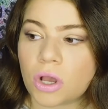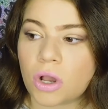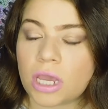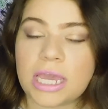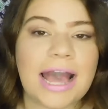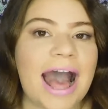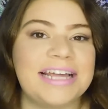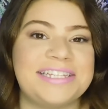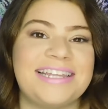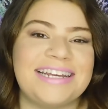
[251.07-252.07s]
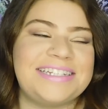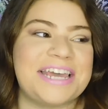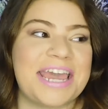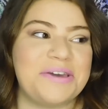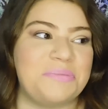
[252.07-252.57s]
He has to
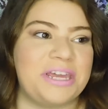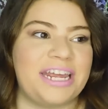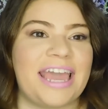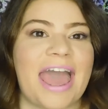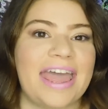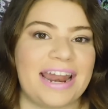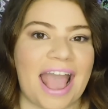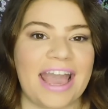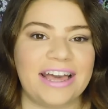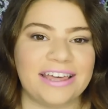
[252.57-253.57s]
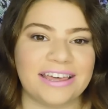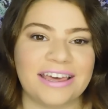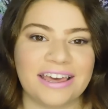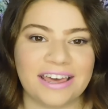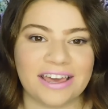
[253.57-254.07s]
take me to get an egg
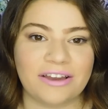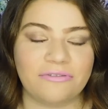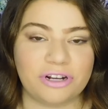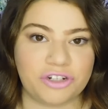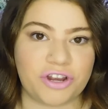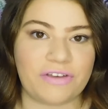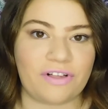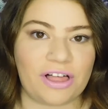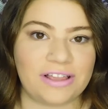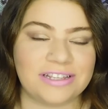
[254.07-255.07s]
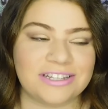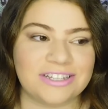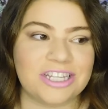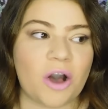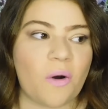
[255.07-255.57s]
retrieval.
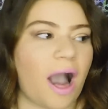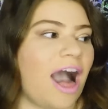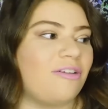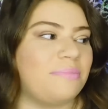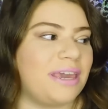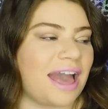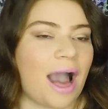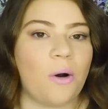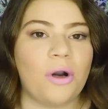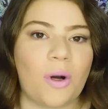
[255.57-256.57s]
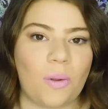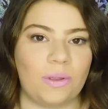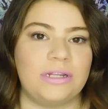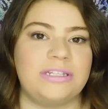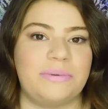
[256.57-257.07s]
So I'll be out
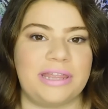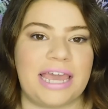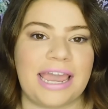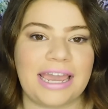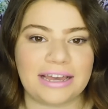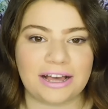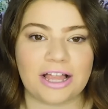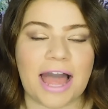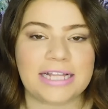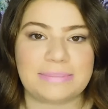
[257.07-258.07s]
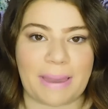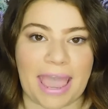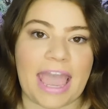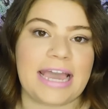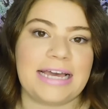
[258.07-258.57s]
cold when they collect my
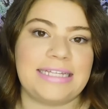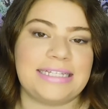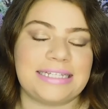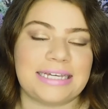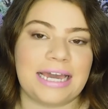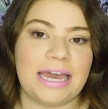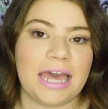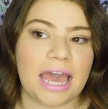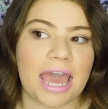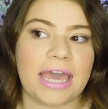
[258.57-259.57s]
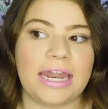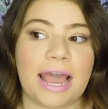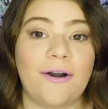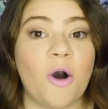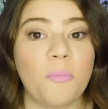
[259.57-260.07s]
eggs. And
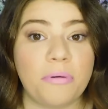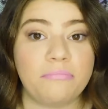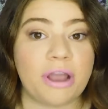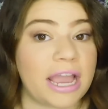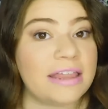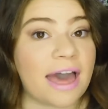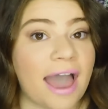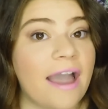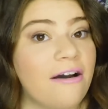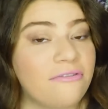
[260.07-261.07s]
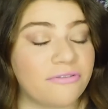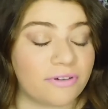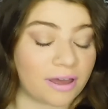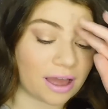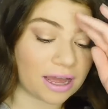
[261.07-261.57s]
I hope and pray that I have
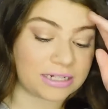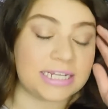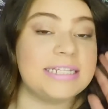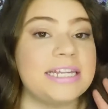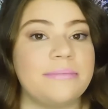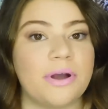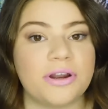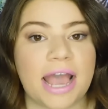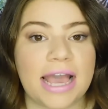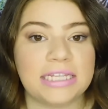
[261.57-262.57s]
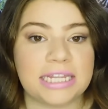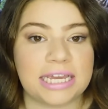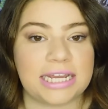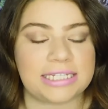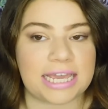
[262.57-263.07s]
decent amount of eggs they
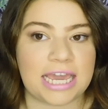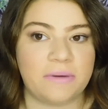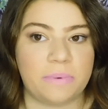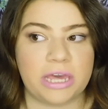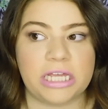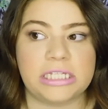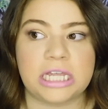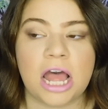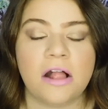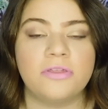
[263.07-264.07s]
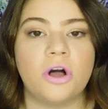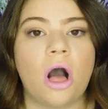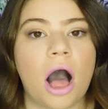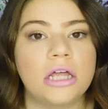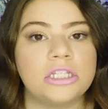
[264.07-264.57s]
can take, because they'll
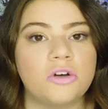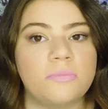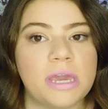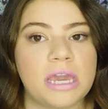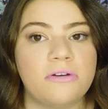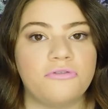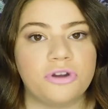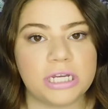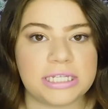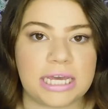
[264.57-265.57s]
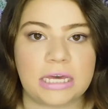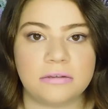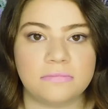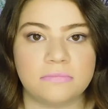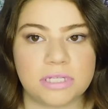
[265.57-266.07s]
also be freezing
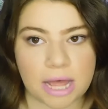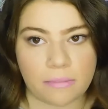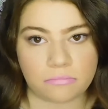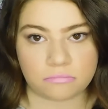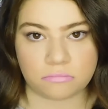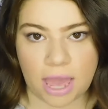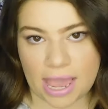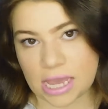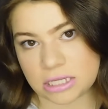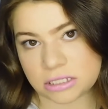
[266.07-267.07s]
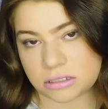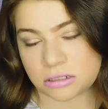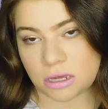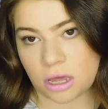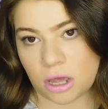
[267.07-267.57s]
some eggs.
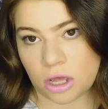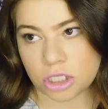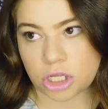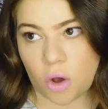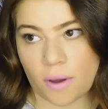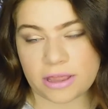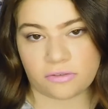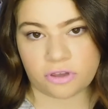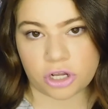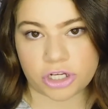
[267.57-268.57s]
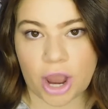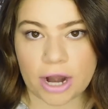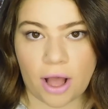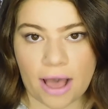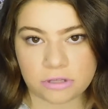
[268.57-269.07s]
So in the future, I
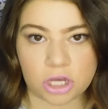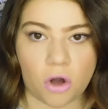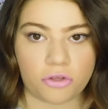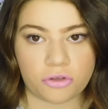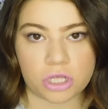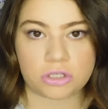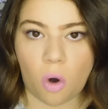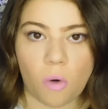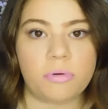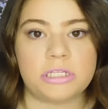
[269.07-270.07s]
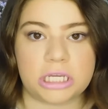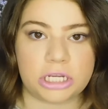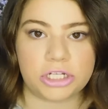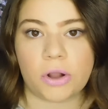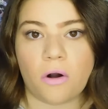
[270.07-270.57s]
don't have to go through this whole
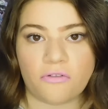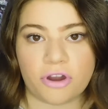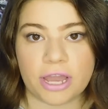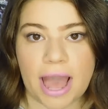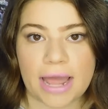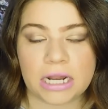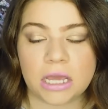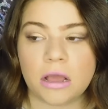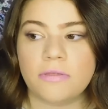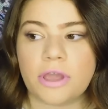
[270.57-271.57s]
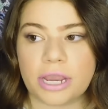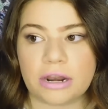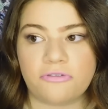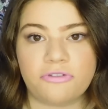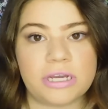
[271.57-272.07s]
procedure over again. They're going
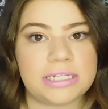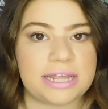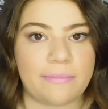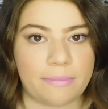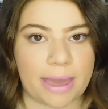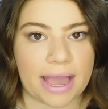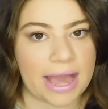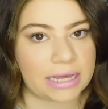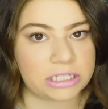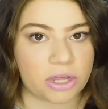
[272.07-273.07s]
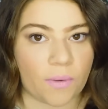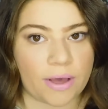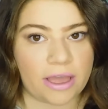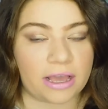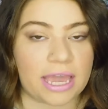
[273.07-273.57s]
to freeze some of my eggs, so
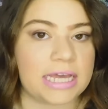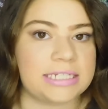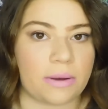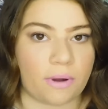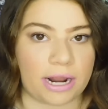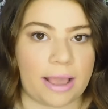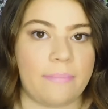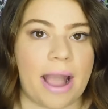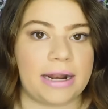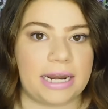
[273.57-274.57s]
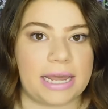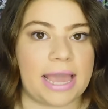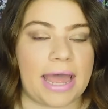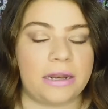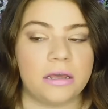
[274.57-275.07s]
in case I want to get pregnant
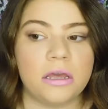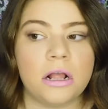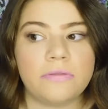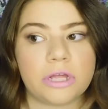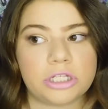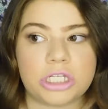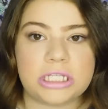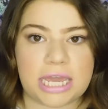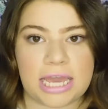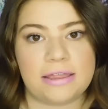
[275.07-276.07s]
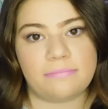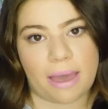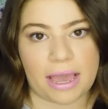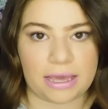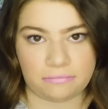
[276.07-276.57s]
again, they'll just take
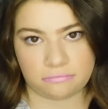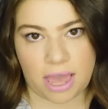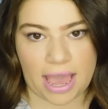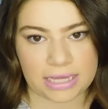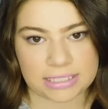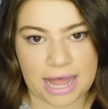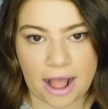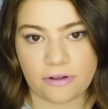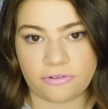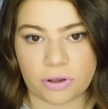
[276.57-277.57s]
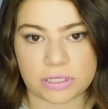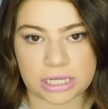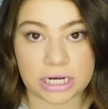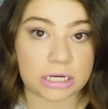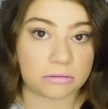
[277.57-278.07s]
my eggs that are
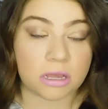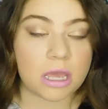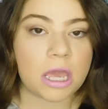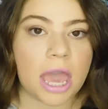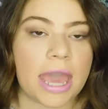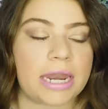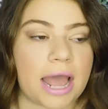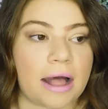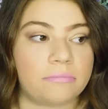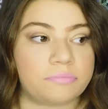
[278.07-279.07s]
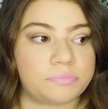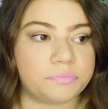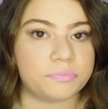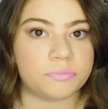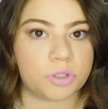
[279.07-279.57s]
frozen and
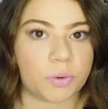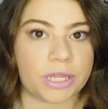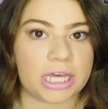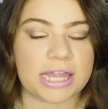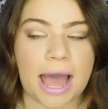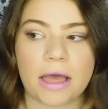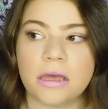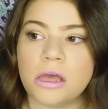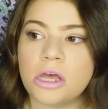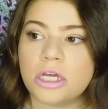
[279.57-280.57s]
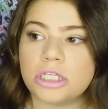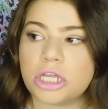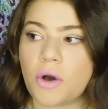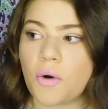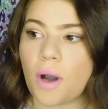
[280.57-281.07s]
do it like that.
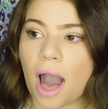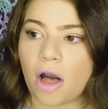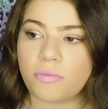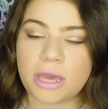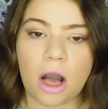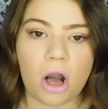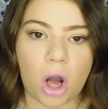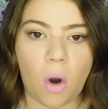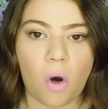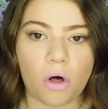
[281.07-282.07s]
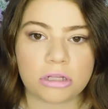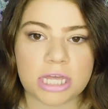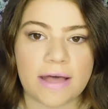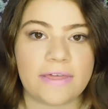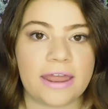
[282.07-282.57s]
So I'll be out cold,
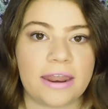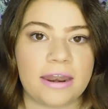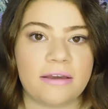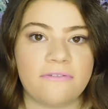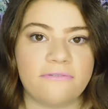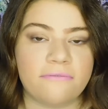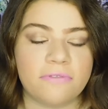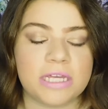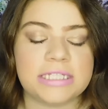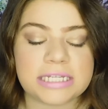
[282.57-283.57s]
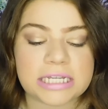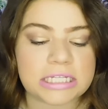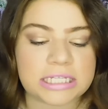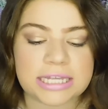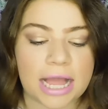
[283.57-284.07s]
and then this
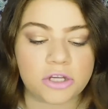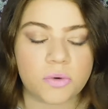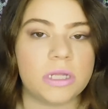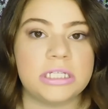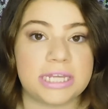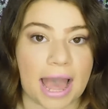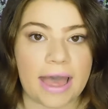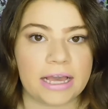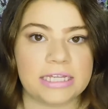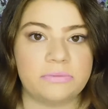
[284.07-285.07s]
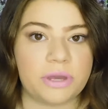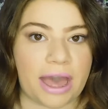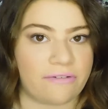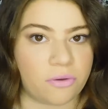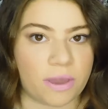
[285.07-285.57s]
isn't scheduled yet because we
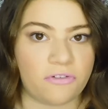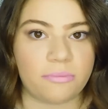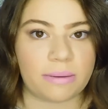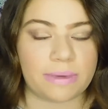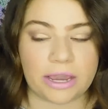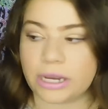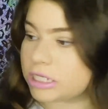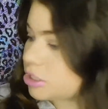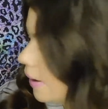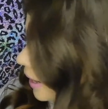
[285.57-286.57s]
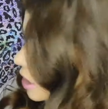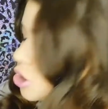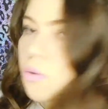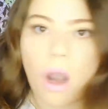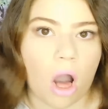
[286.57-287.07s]
have to wait for my period so I can
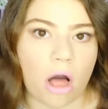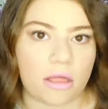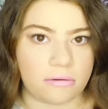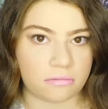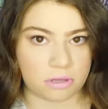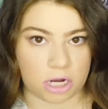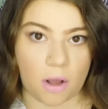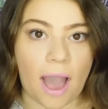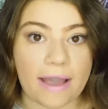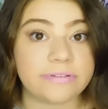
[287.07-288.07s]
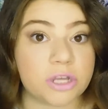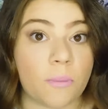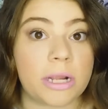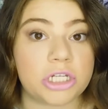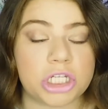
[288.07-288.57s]
do all, I have so
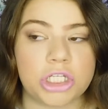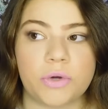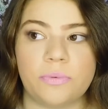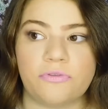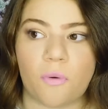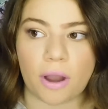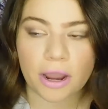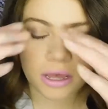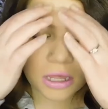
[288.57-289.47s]
much to do before.